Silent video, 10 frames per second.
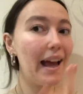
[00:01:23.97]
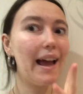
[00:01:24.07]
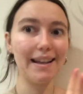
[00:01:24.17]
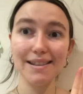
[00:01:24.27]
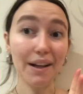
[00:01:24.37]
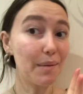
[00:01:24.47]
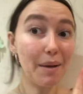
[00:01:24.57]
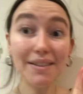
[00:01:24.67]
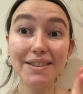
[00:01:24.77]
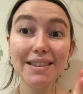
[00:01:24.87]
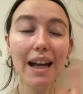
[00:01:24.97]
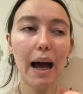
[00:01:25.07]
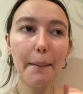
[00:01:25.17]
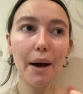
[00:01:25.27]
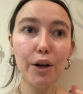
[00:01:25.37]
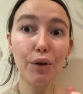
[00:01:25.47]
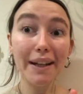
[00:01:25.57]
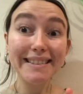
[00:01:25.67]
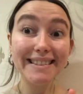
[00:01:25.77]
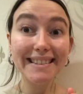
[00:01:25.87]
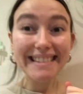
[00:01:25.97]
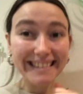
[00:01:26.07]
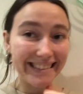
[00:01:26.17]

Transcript: excitement, am I right?